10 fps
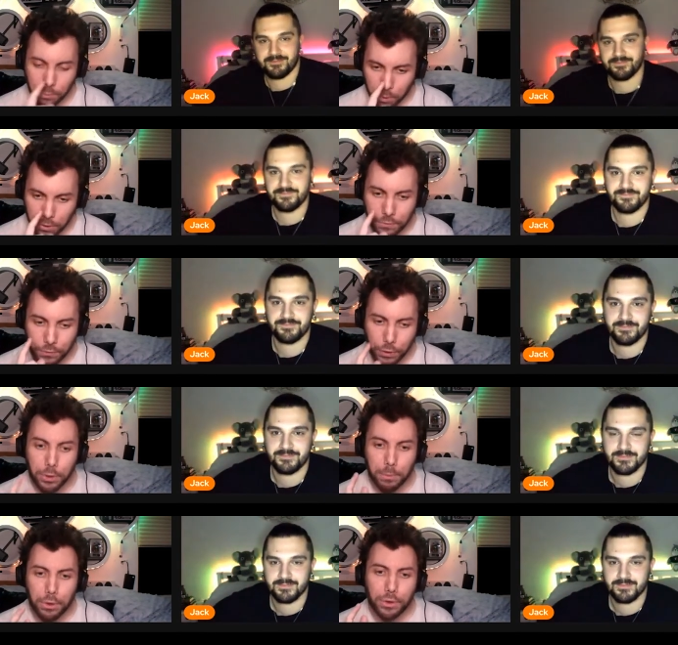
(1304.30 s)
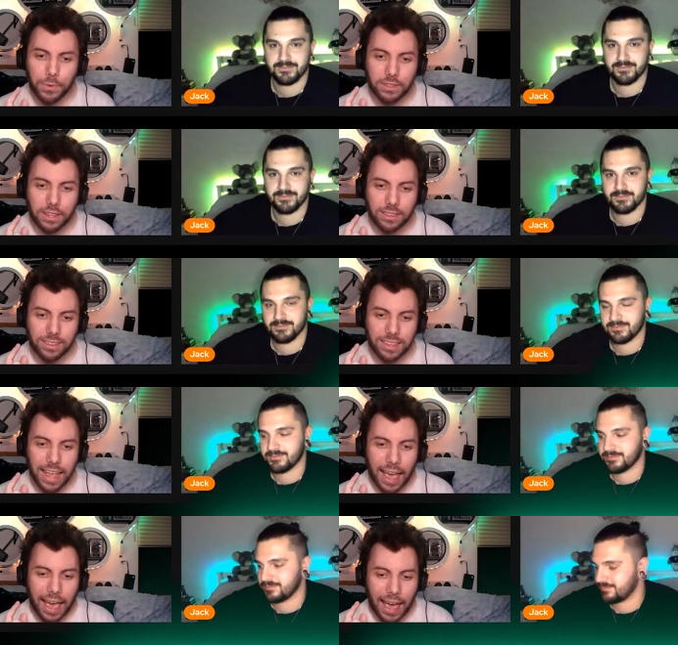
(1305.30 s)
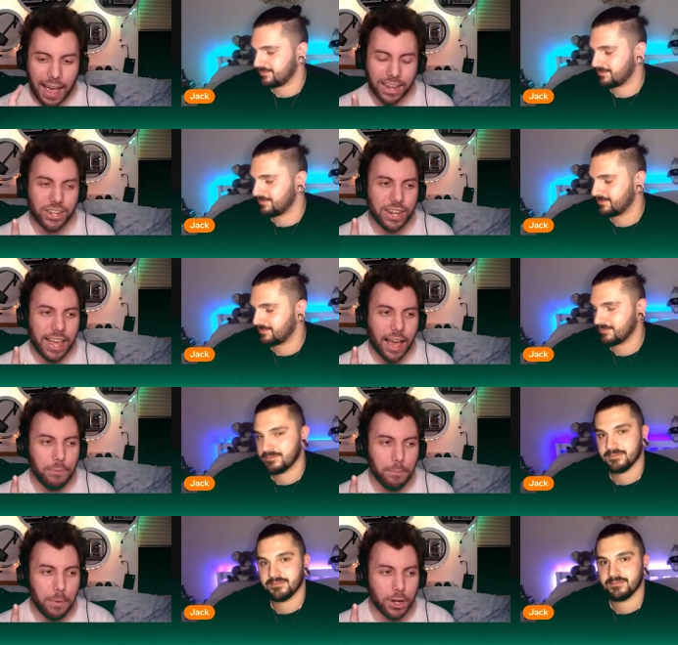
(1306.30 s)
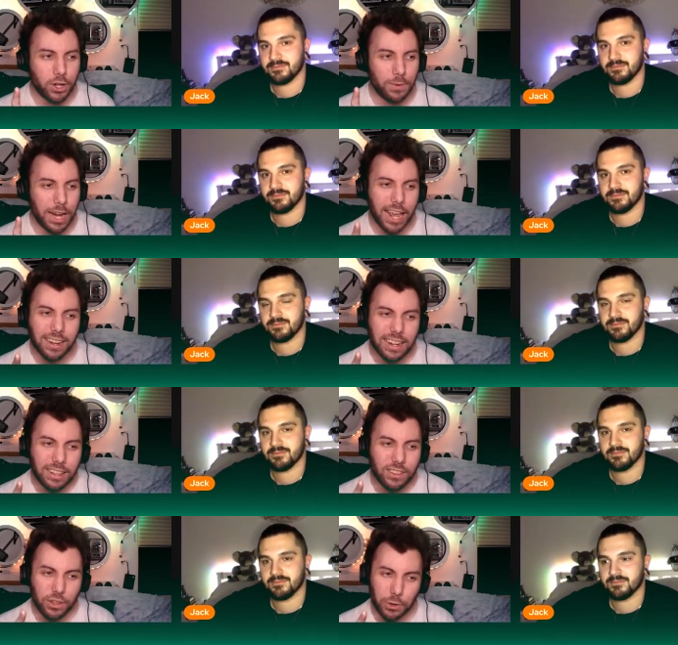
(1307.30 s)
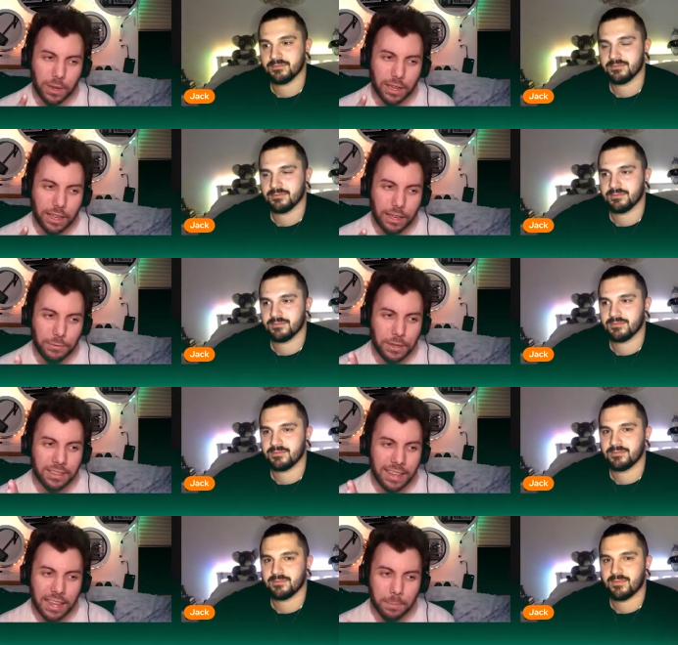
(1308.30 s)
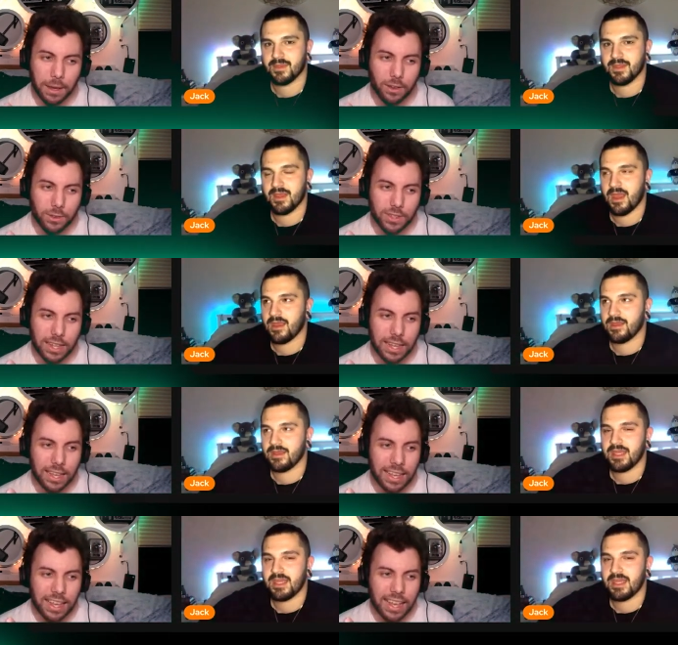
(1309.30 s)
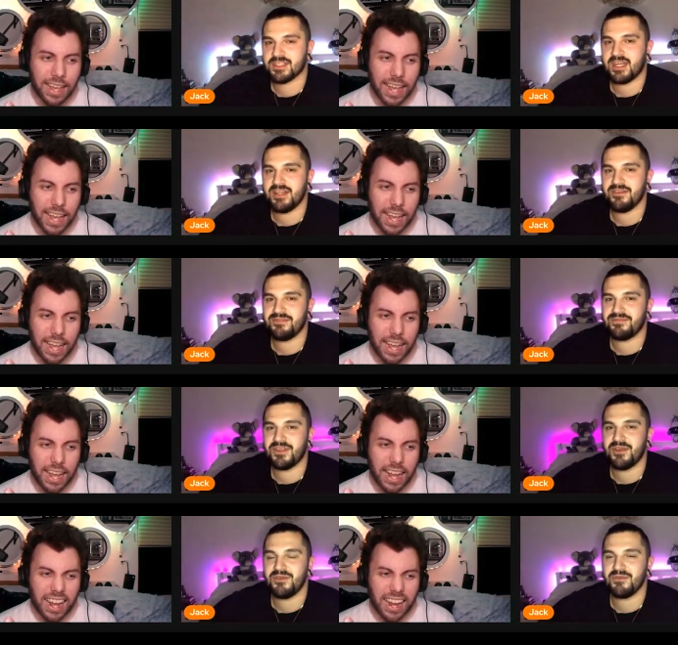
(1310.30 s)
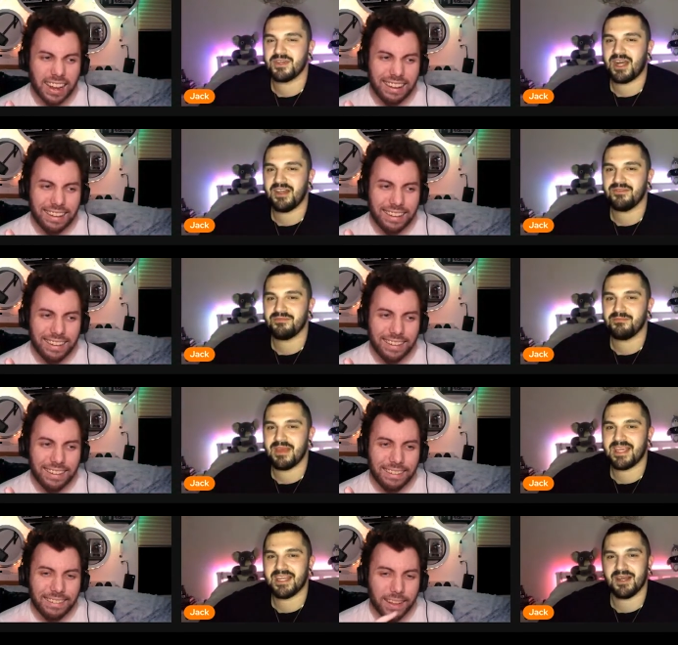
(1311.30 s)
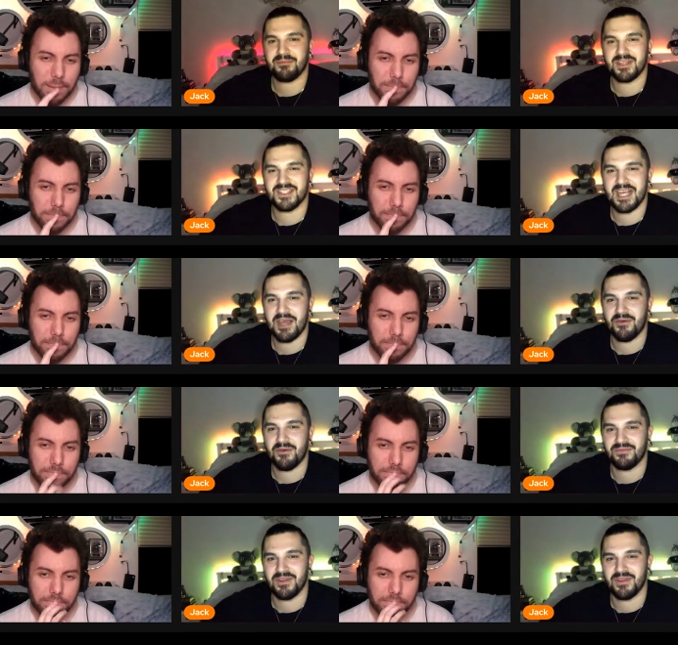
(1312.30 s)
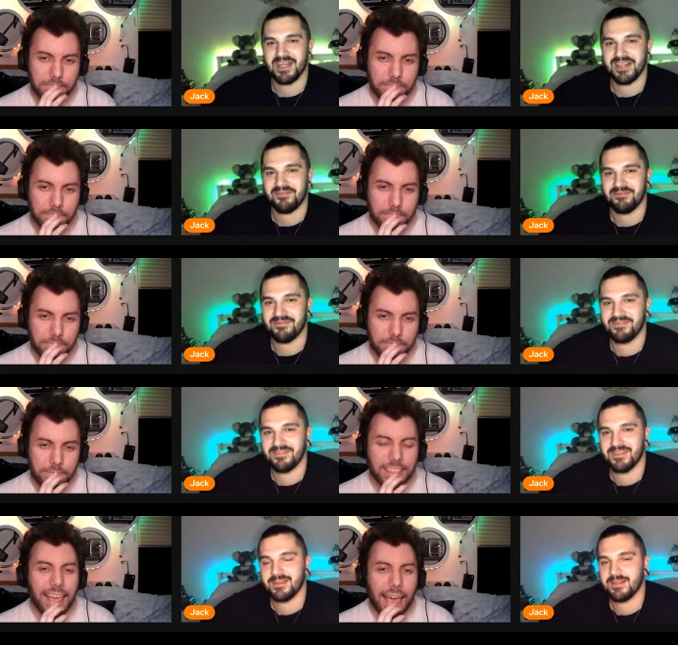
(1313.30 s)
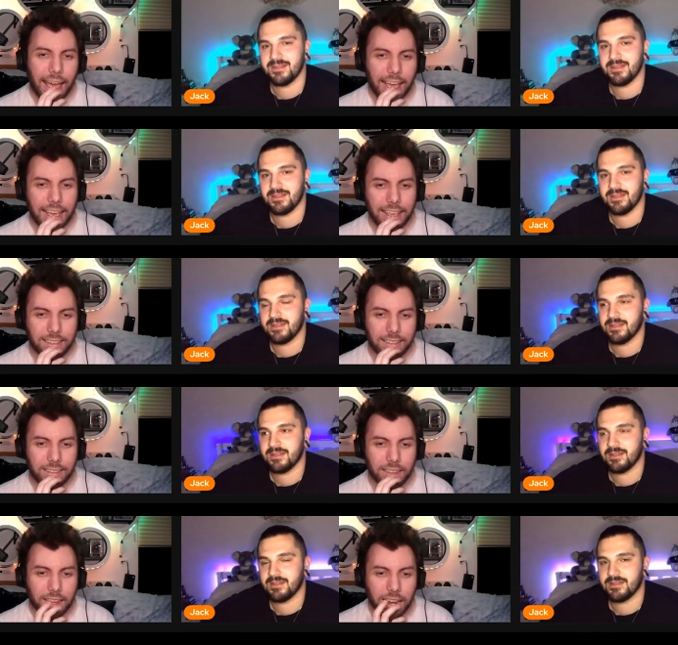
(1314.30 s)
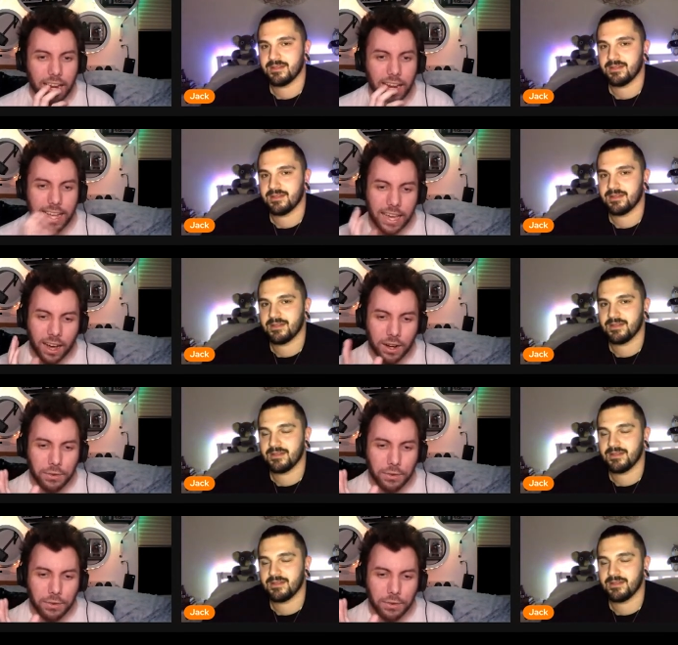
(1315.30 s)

Speaker 1: one of few movies that doesn't actually have much of an ending to it. If you think about it,
Speaker 2: it's kind of you kind of make it up yourself, really.
Speaker 1: Yeah, it's it kind of